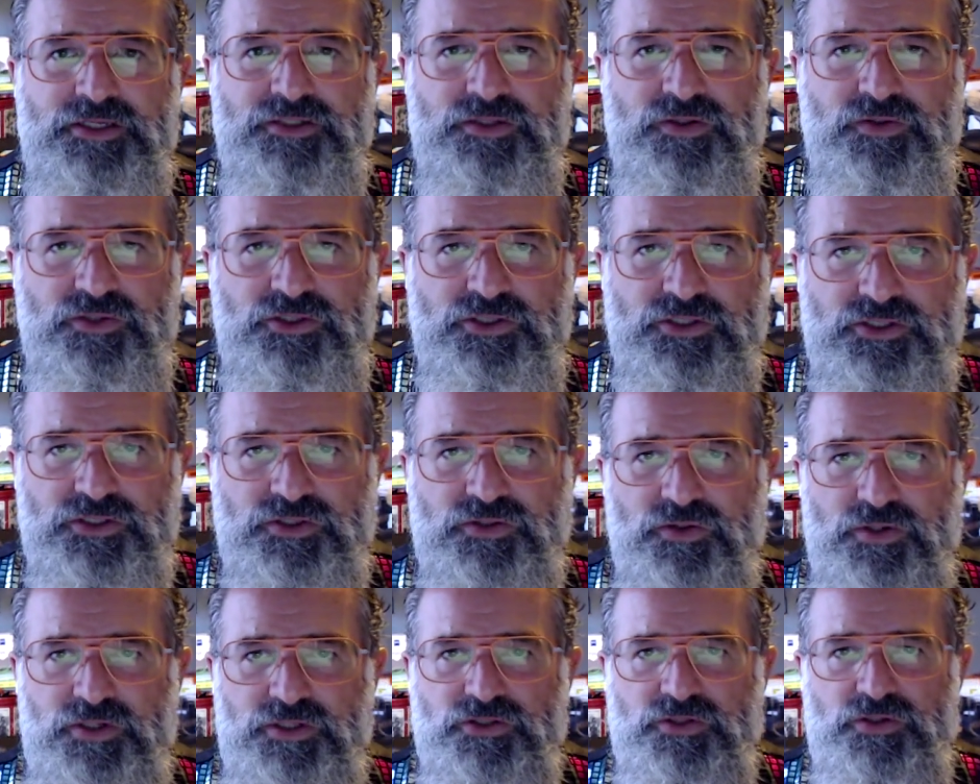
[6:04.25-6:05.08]
So it
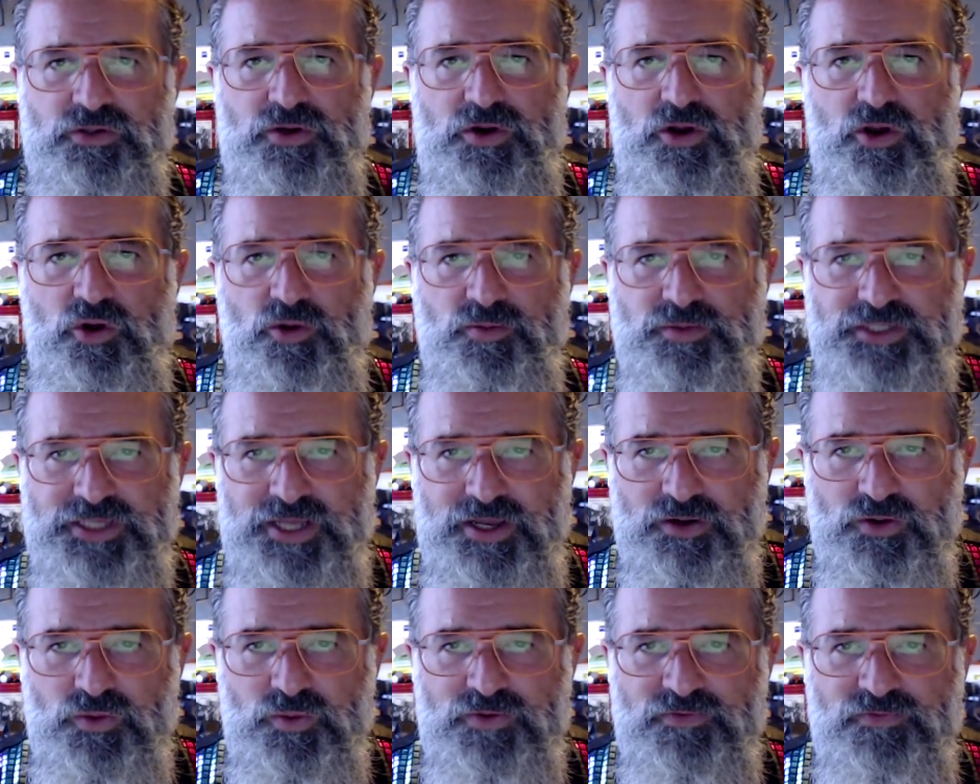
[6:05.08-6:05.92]
just sort of opens,
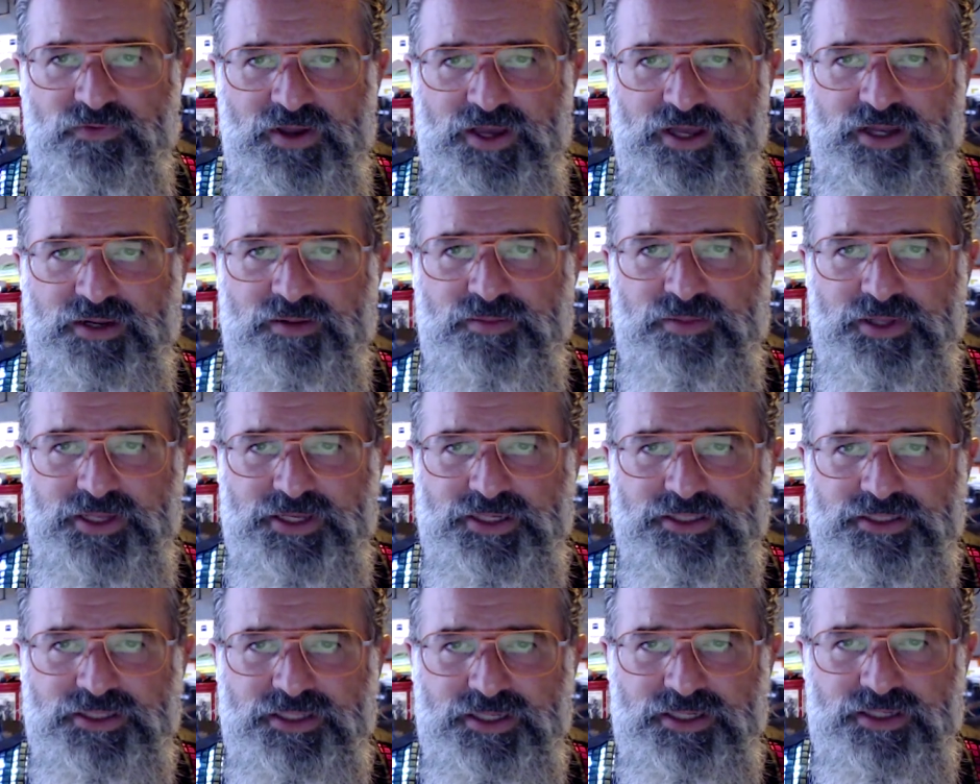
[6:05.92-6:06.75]
how can we find a
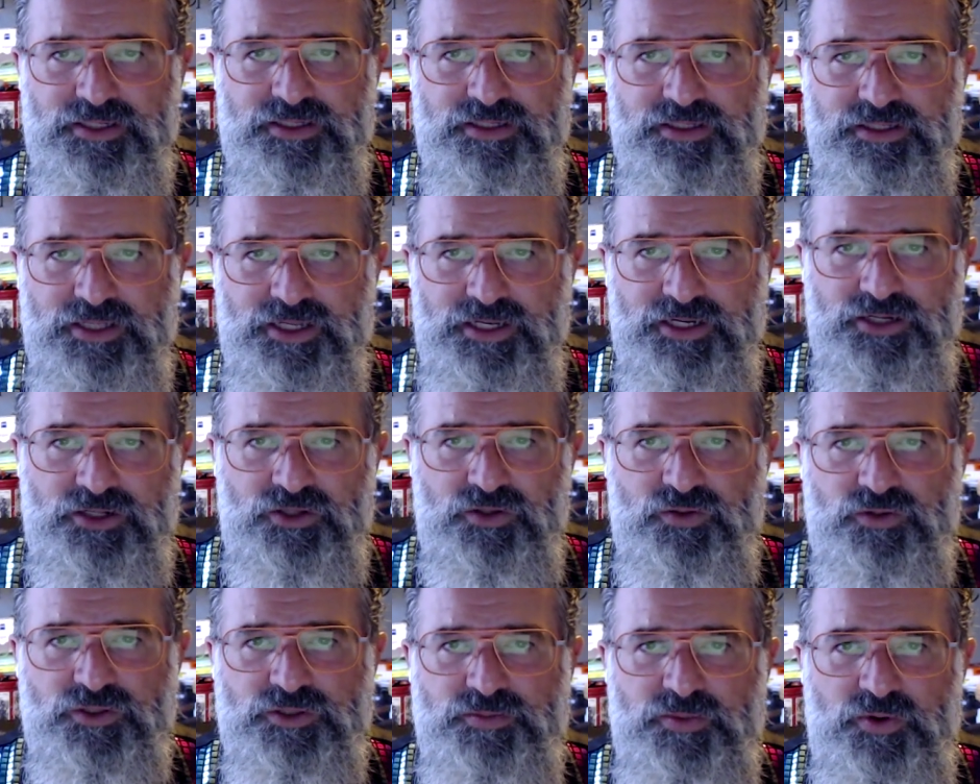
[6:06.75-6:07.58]
place that
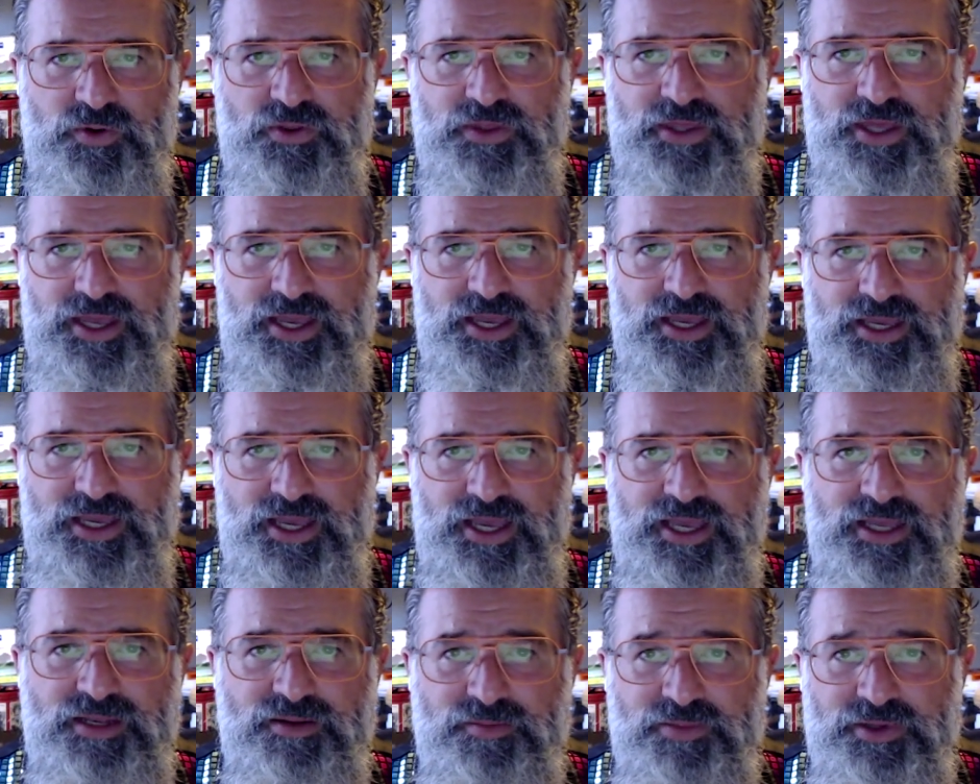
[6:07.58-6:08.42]
includes both A
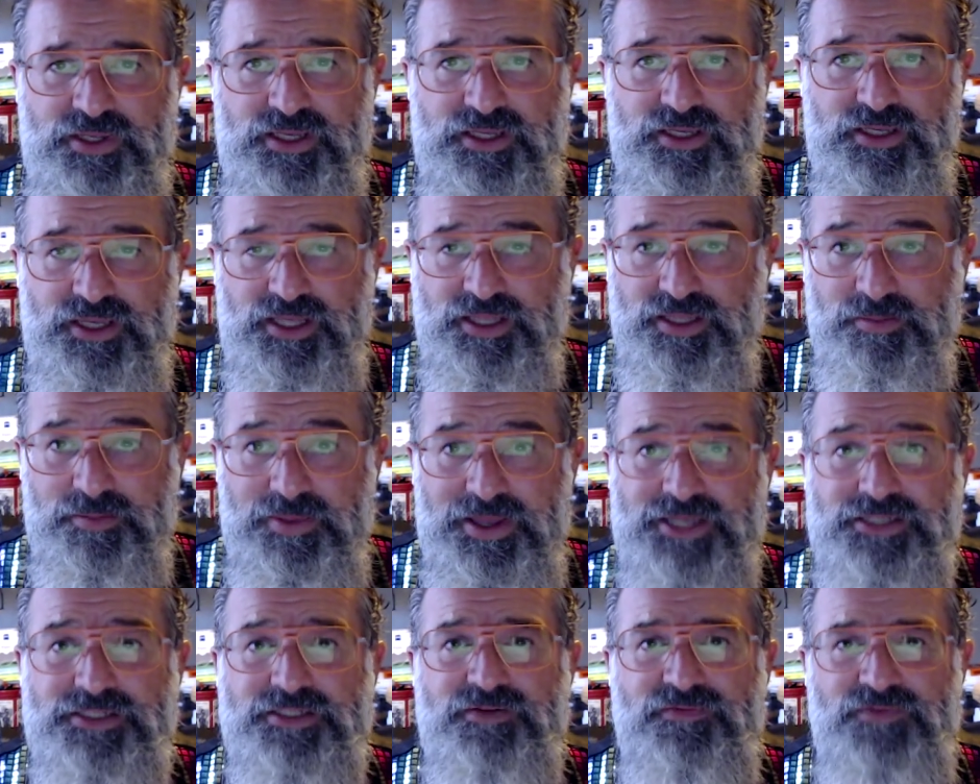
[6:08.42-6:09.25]
and B? And the
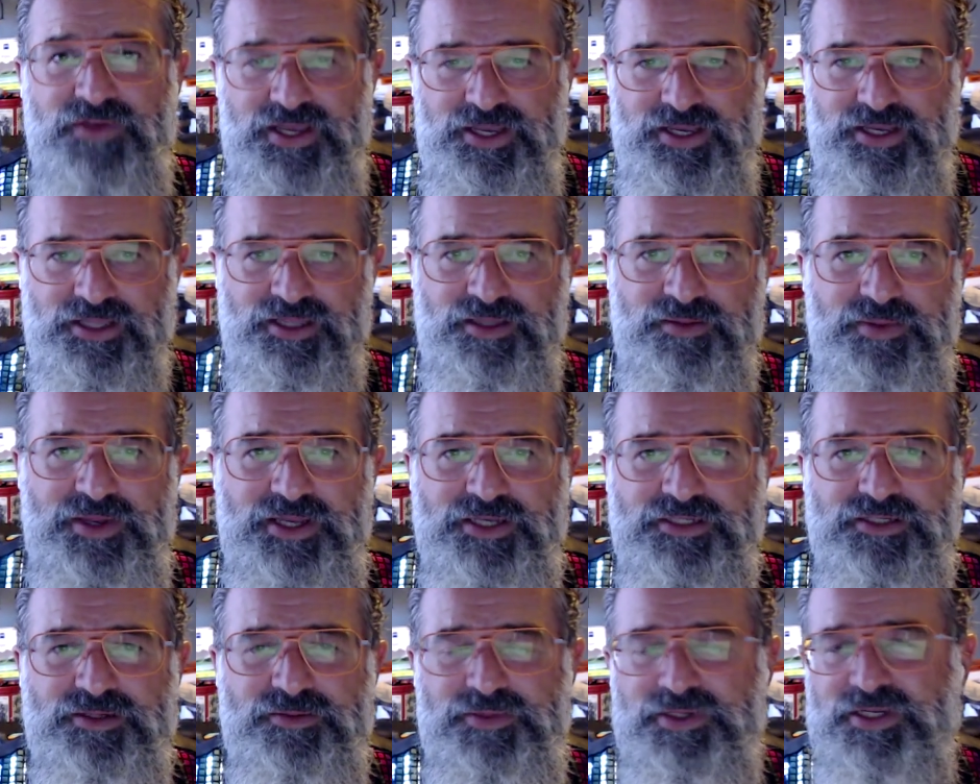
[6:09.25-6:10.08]
best of A and the
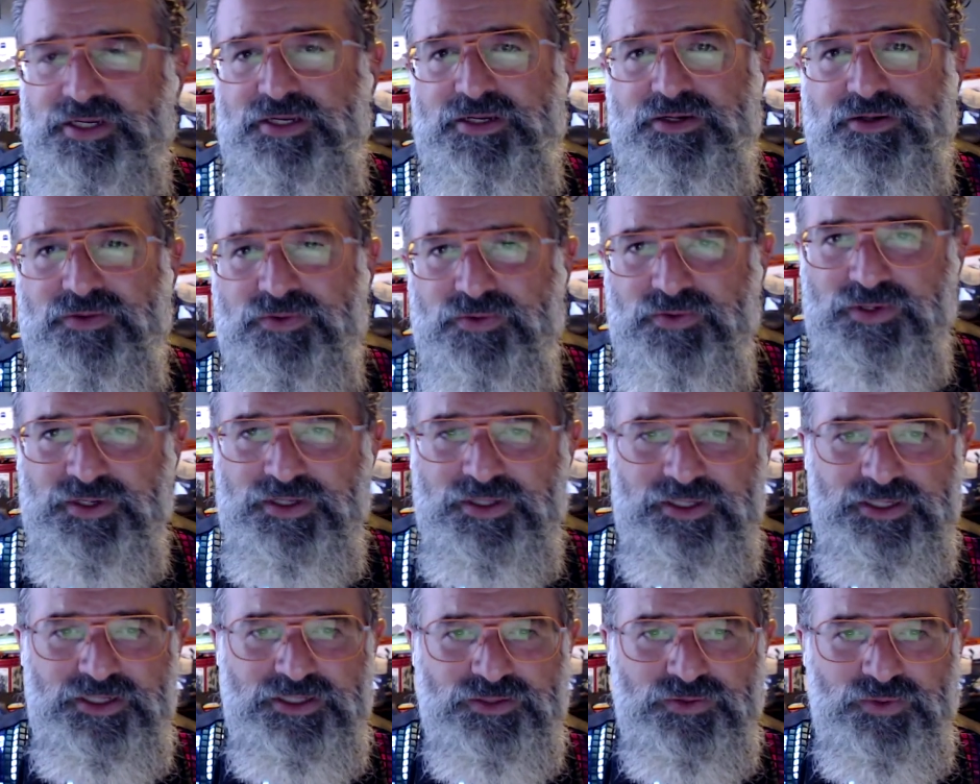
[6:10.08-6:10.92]
best of B
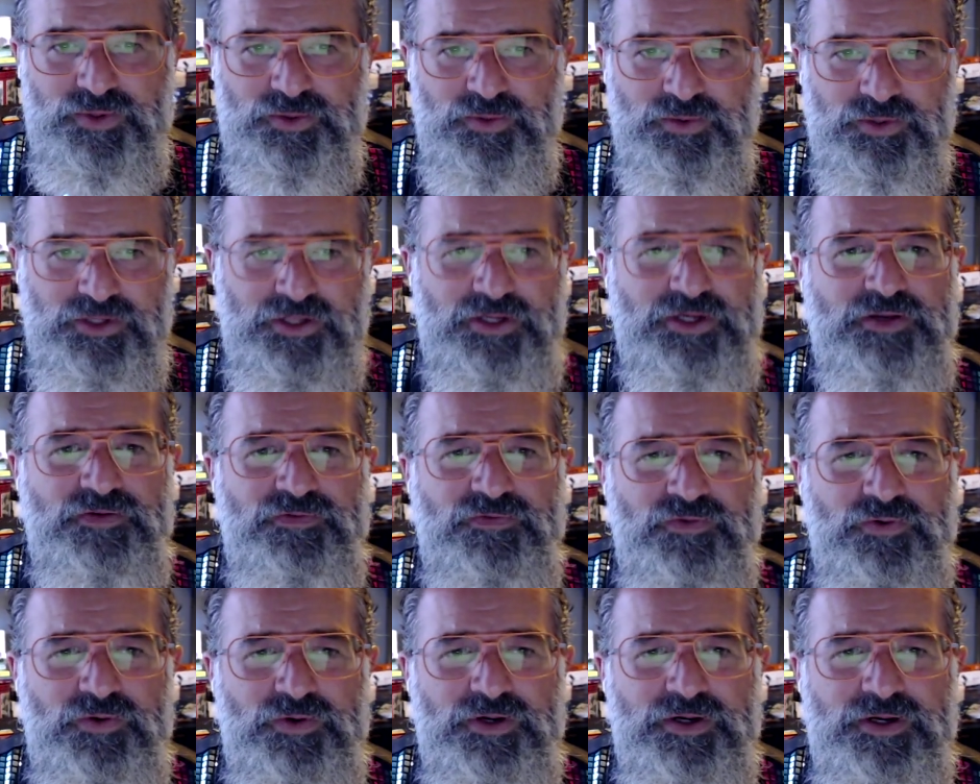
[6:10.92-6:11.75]
really is what we're
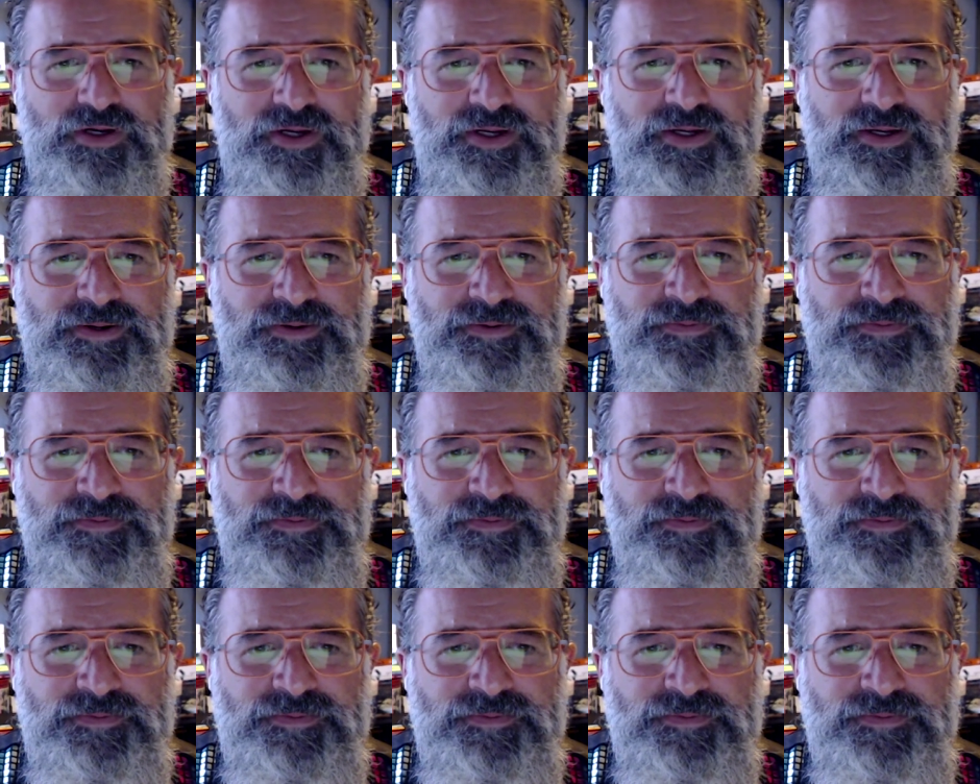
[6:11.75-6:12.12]
looking for.